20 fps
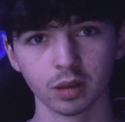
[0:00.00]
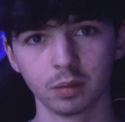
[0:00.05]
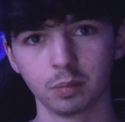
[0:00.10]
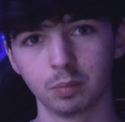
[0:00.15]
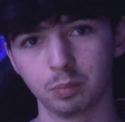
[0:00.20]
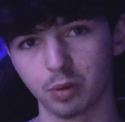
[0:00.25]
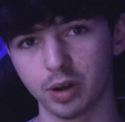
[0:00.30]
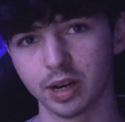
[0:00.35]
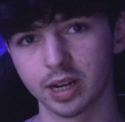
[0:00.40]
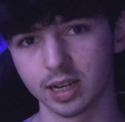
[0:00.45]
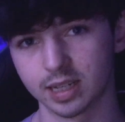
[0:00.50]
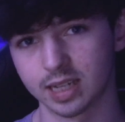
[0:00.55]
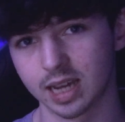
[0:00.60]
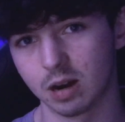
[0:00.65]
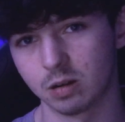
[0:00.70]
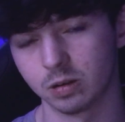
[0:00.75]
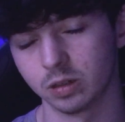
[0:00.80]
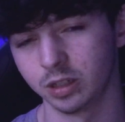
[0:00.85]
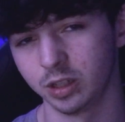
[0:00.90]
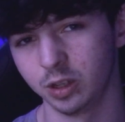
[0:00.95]
break it
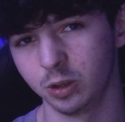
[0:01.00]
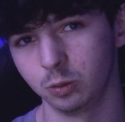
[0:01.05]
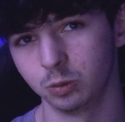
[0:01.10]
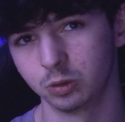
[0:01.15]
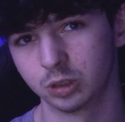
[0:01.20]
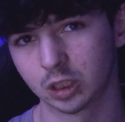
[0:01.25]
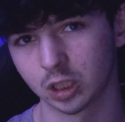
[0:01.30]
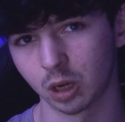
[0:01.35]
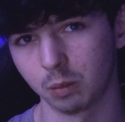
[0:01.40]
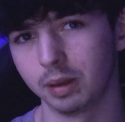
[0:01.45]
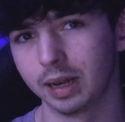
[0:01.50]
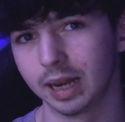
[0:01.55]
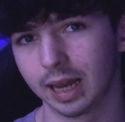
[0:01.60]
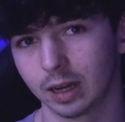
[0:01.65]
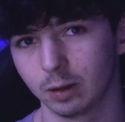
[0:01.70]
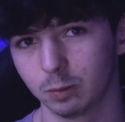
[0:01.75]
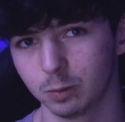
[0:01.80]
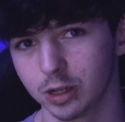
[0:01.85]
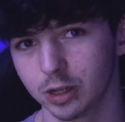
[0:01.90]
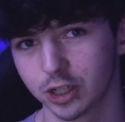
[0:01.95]
down and use dummy
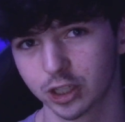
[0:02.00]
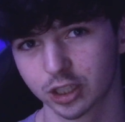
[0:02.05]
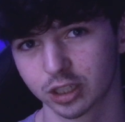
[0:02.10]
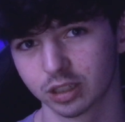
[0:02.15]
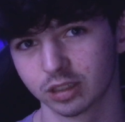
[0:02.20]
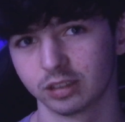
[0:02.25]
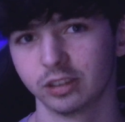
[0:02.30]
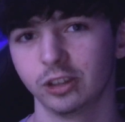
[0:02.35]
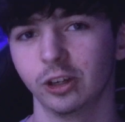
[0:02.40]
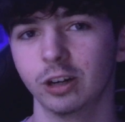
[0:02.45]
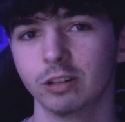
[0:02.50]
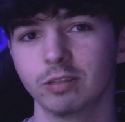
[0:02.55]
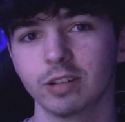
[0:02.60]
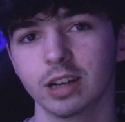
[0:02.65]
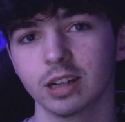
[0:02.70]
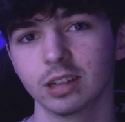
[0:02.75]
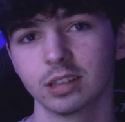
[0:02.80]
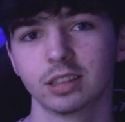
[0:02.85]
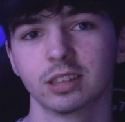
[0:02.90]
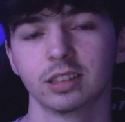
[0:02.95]
language, no
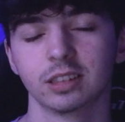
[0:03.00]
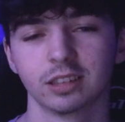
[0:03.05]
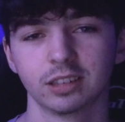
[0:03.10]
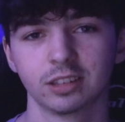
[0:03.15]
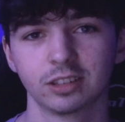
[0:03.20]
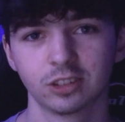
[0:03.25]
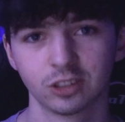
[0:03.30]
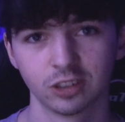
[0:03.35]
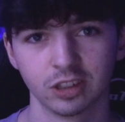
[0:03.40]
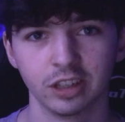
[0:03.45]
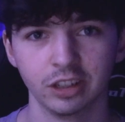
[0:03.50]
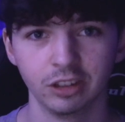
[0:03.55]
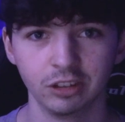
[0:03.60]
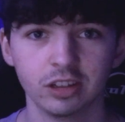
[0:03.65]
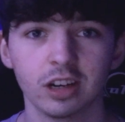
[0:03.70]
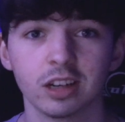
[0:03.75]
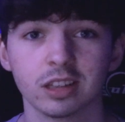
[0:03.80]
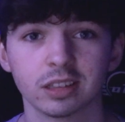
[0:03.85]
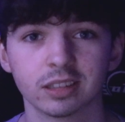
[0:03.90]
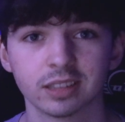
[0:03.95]
offense, so then you
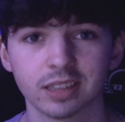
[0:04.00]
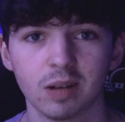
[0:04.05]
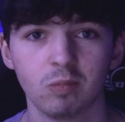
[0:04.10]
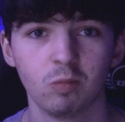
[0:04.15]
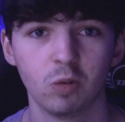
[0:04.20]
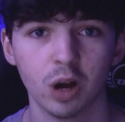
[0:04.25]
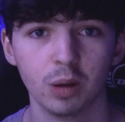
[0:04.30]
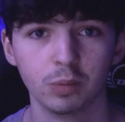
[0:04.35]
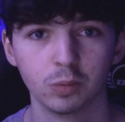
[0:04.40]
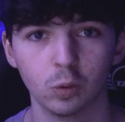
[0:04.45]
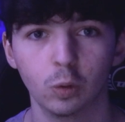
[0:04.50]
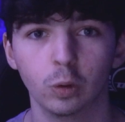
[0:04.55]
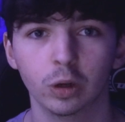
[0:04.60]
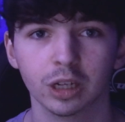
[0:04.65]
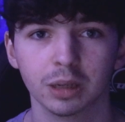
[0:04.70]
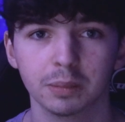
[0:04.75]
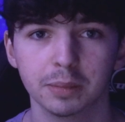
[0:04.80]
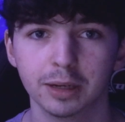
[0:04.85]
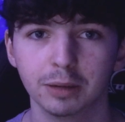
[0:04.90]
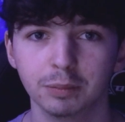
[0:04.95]
guys understand what I'm
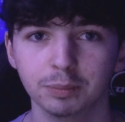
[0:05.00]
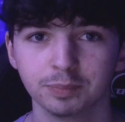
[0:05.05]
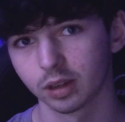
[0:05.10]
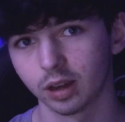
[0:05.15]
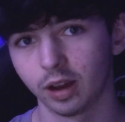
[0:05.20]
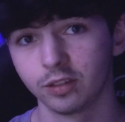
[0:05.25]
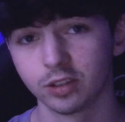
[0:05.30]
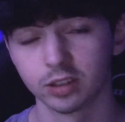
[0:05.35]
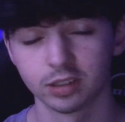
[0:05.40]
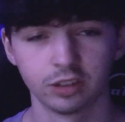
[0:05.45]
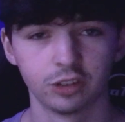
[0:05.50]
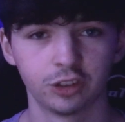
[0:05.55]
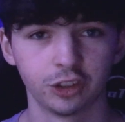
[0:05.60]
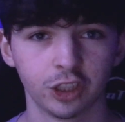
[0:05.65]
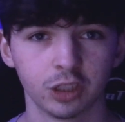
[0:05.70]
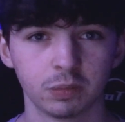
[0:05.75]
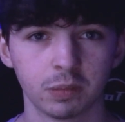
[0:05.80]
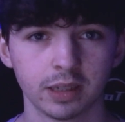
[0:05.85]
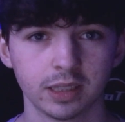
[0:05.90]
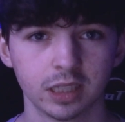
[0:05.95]
talking about. I've just
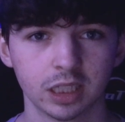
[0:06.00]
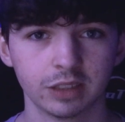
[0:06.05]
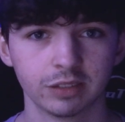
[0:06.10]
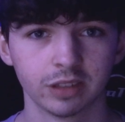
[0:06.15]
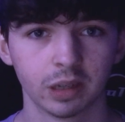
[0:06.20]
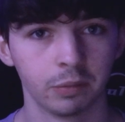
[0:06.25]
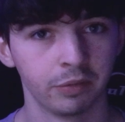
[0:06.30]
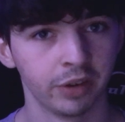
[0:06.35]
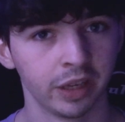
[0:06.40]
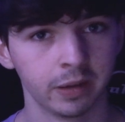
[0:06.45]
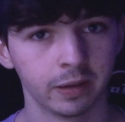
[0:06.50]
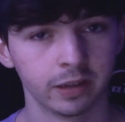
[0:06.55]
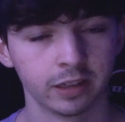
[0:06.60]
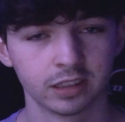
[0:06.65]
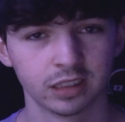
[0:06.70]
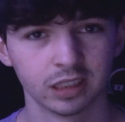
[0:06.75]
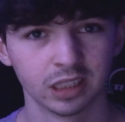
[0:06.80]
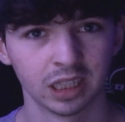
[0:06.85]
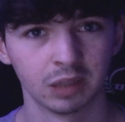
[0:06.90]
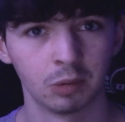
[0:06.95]
introduced myself. I'm a video
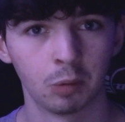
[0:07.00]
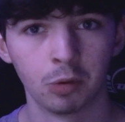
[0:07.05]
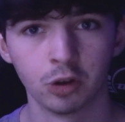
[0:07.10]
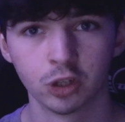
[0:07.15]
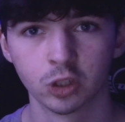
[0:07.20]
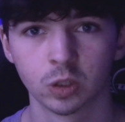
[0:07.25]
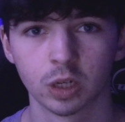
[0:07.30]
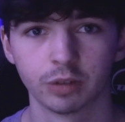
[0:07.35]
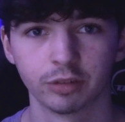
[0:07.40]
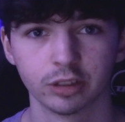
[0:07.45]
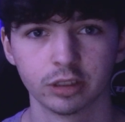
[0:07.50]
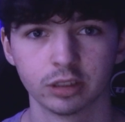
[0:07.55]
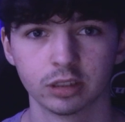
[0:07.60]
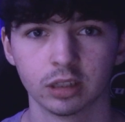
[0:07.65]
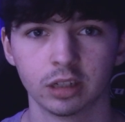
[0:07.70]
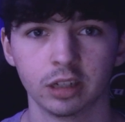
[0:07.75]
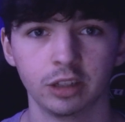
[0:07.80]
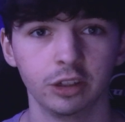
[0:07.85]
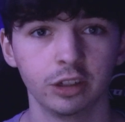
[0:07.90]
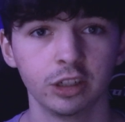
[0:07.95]
editor, I'm a motion graphics
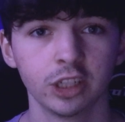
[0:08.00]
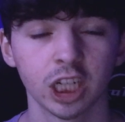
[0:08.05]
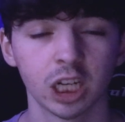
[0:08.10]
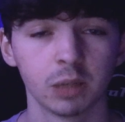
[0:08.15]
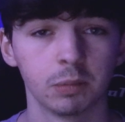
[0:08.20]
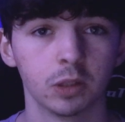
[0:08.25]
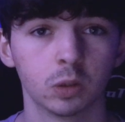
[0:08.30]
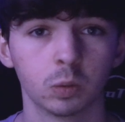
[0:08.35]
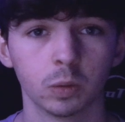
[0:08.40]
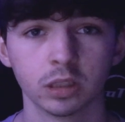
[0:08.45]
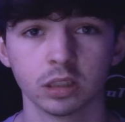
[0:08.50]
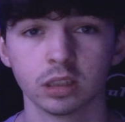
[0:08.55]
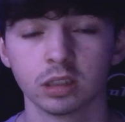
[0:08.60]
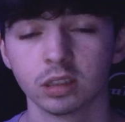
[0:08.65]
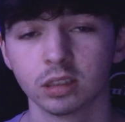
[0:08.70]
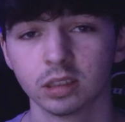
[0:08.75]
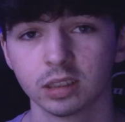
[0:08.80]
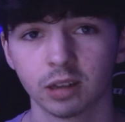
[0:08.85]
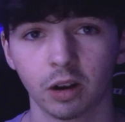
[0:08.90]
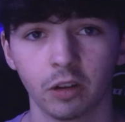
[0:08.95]
designer. You can check out my Twitter
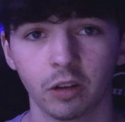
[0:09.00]
down in the